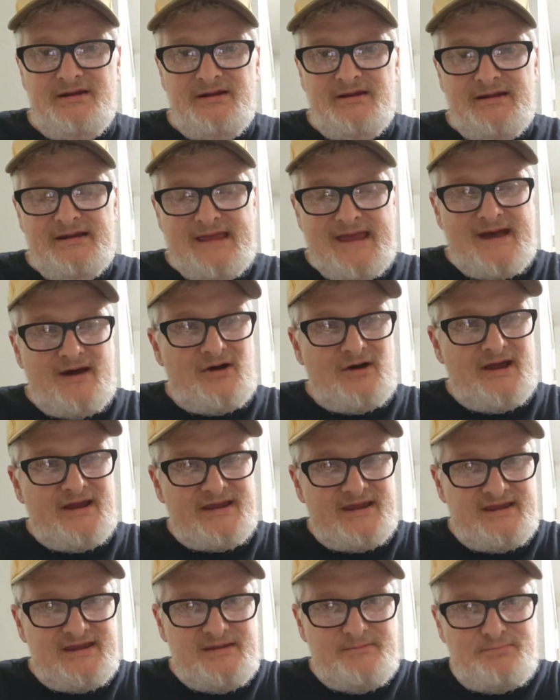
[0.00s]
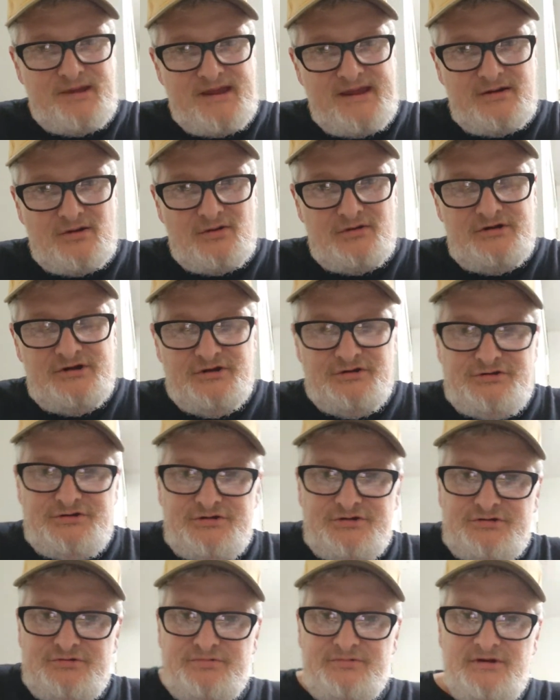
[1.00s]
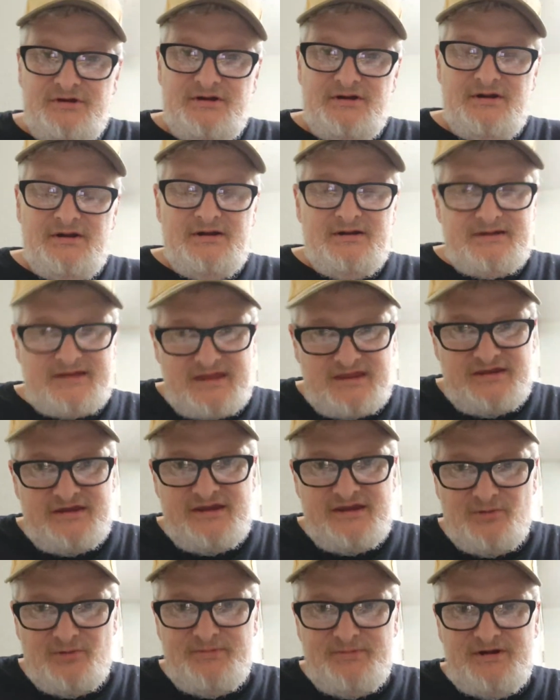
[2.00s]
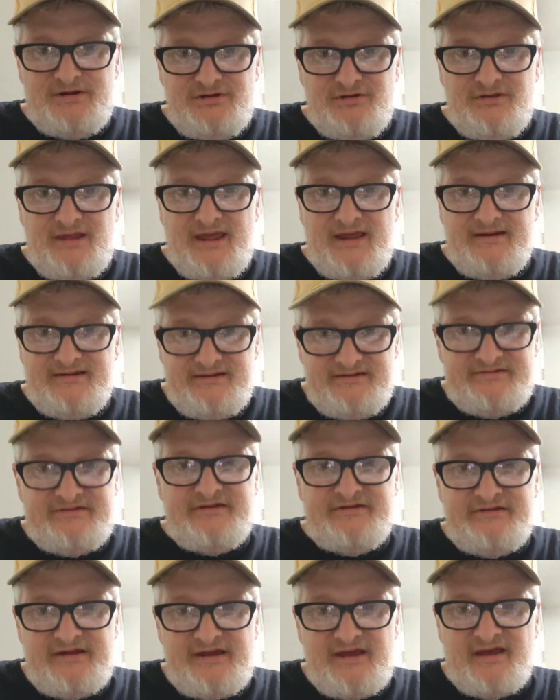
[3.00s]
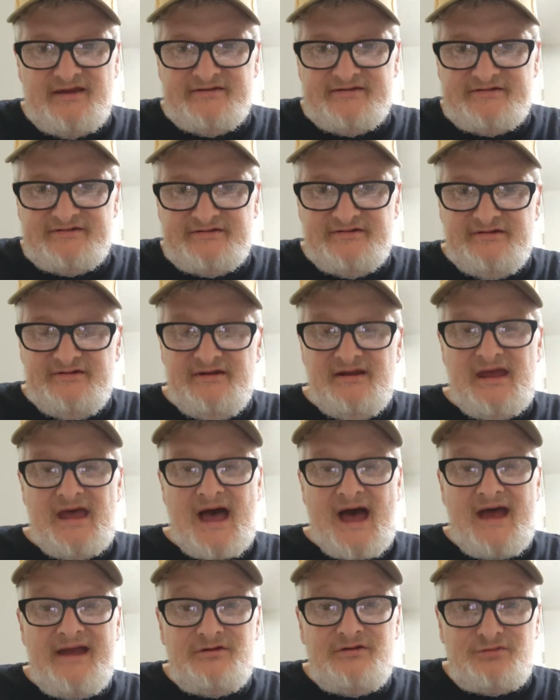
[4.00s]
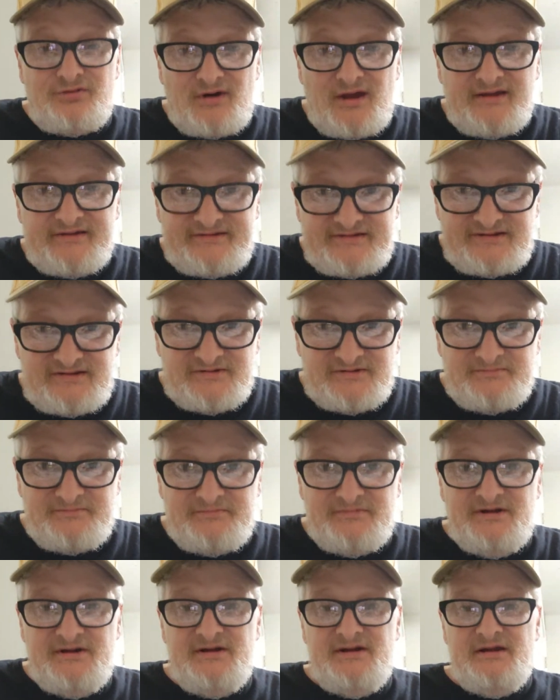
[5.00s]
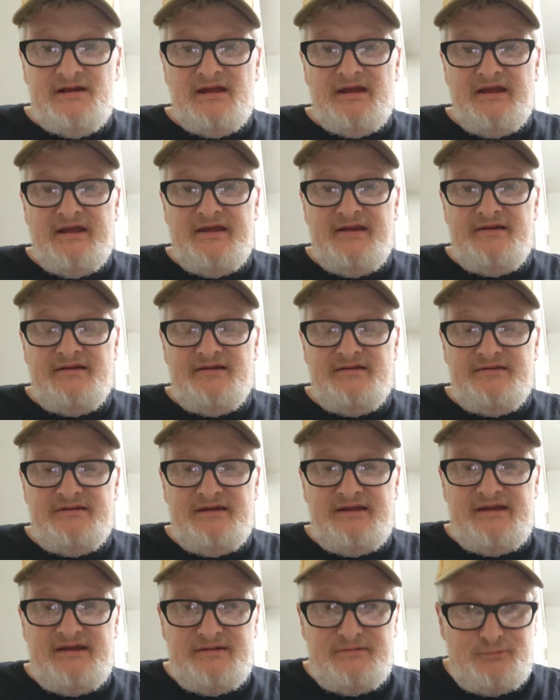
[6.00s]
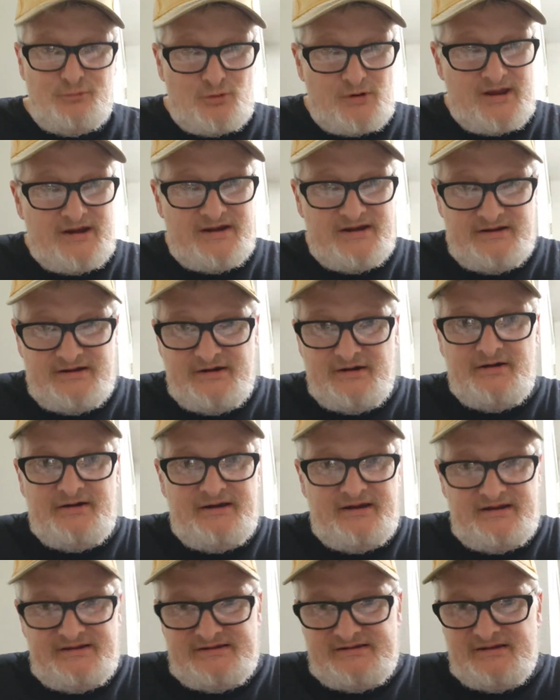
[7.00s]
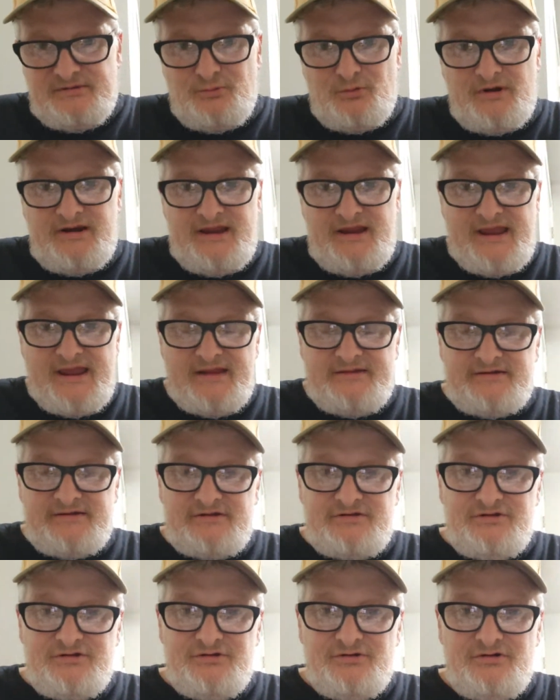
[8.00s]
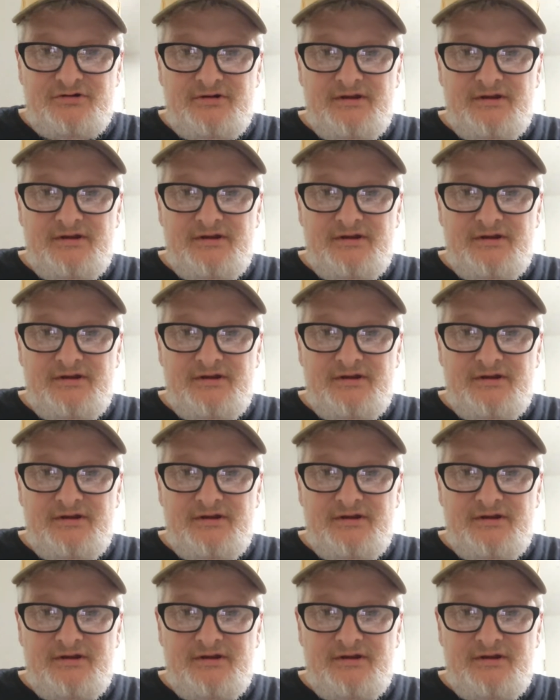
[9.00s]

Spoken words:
how I can get paid on YouTube? Can you help me do that? And he said, yes. I trust him. And he went in there, he did what he had to do,